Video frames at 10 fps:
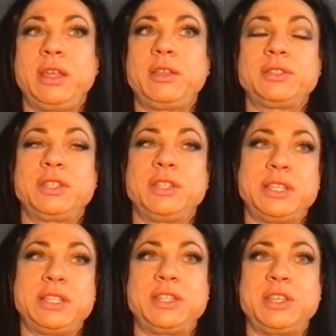
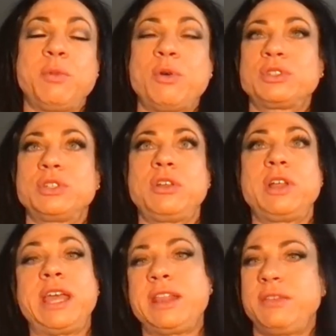It's the
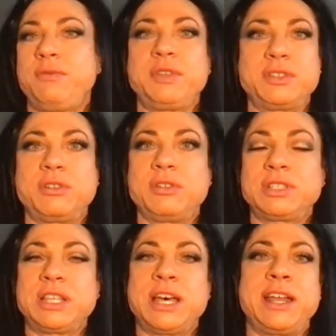emotional and the physical
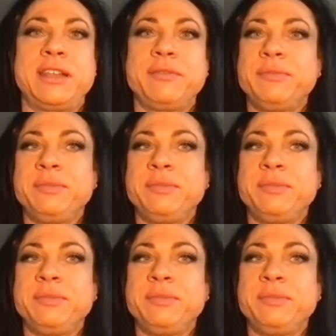side,